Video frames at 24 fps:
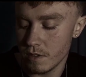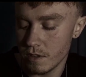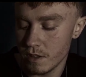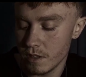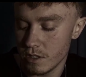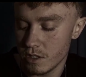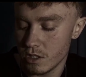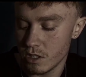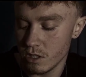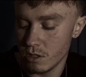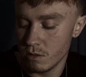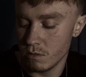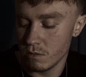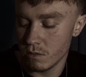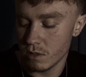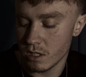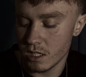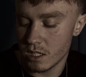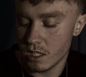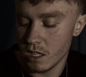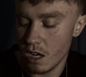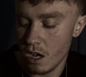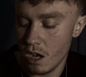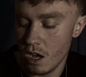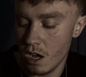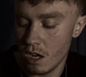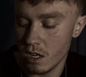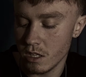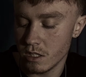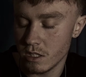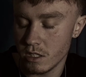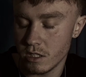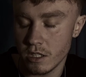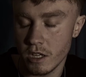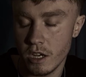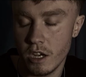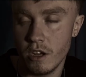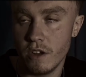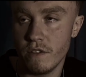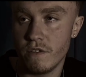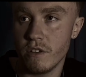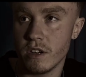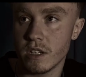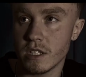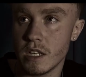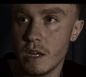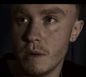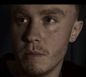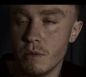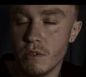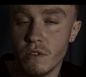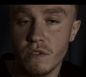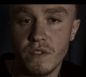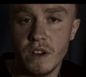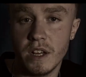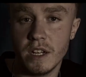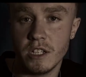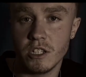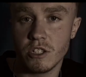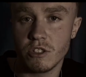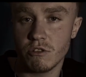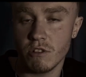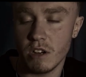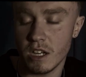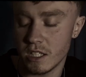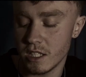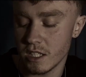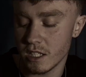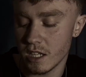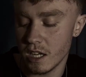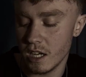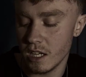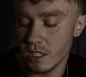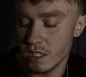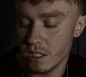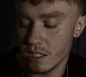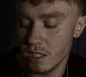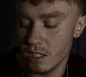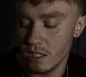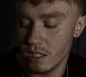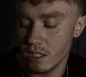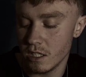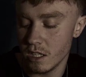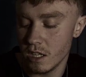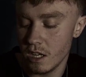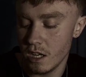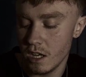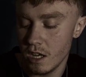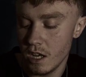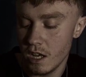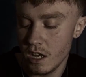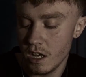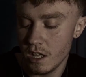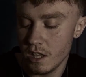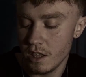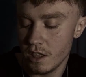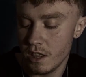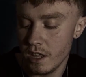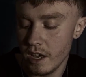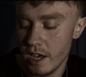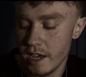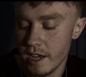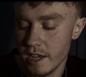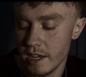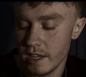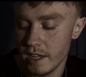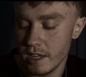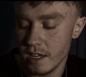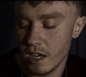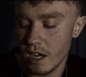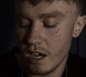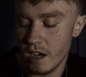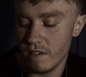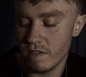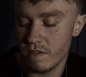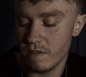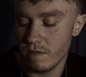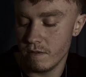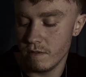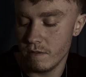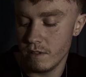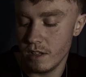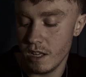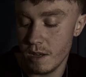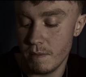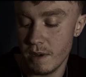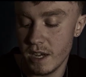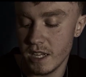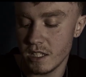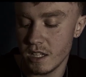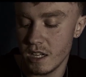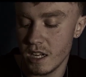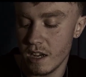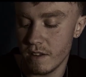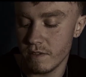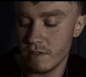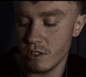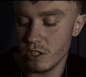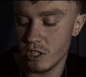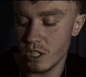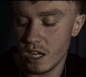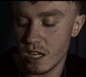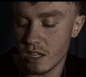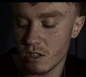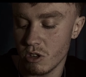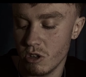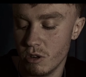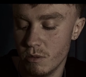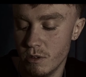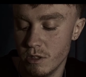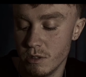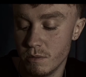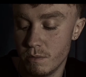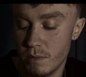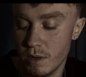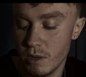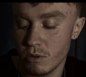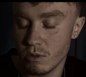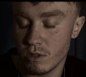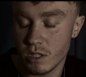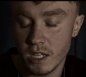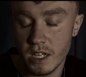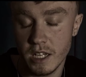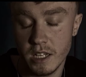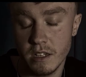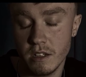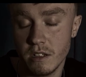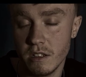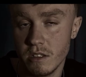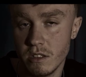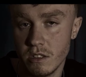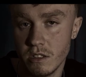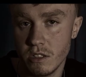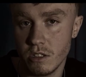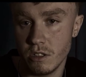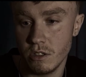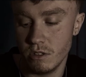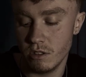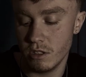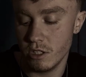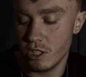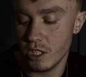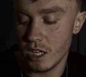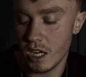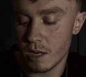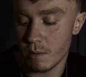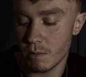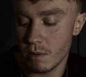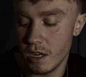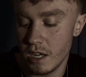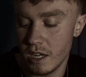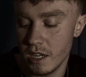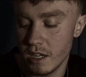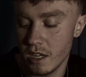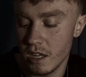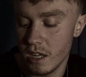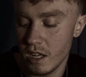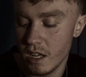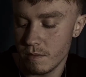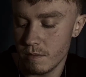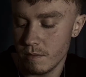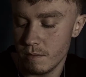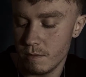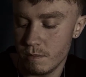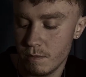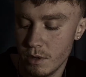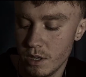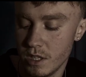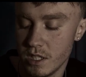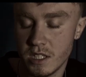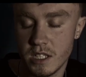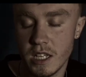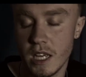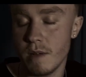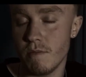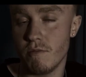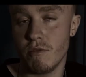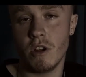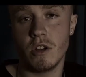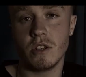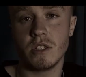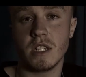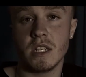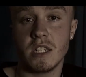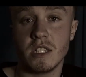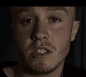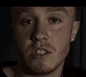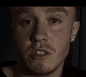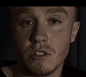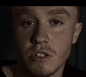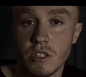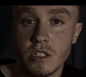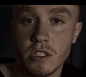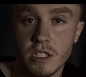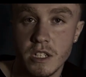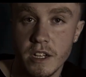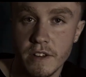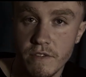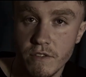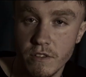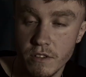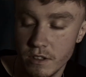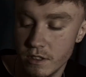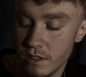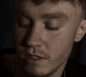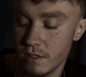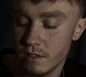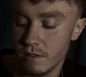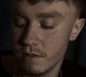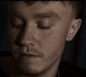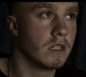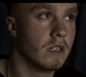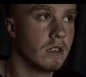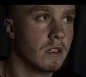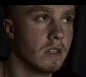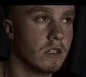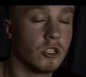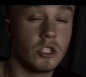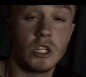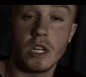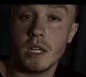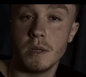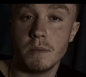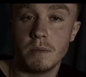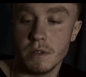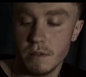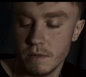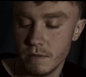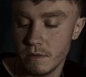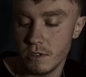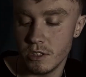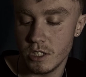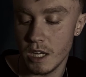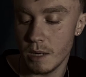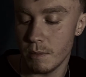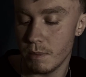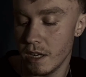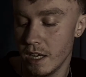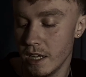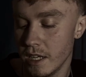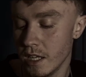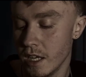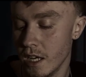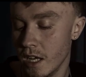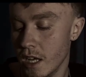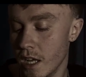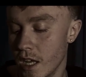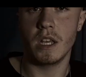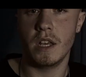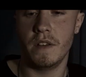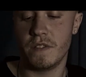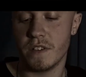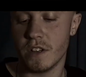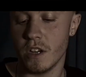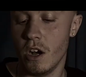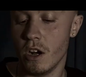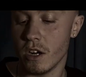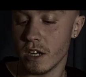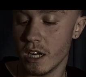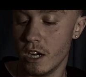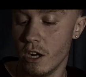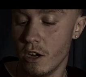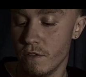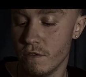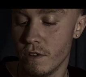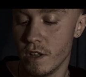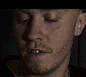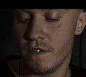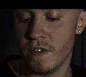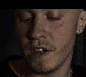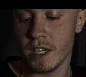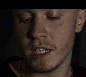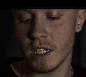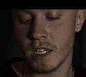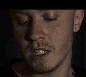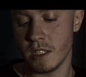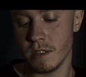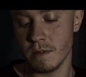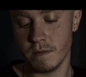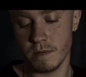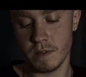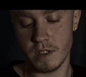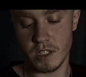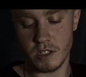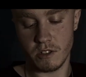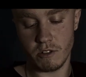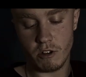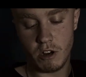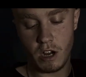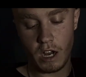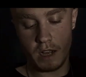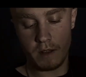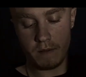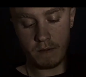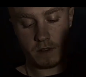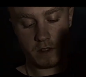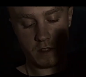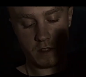Some guitars, so for example Fender Stratocasters, they basically have the jack almost built in to the jack plate. But it's the same process, just different shape jack plate. If you can't get it off with your fingers, it's alright.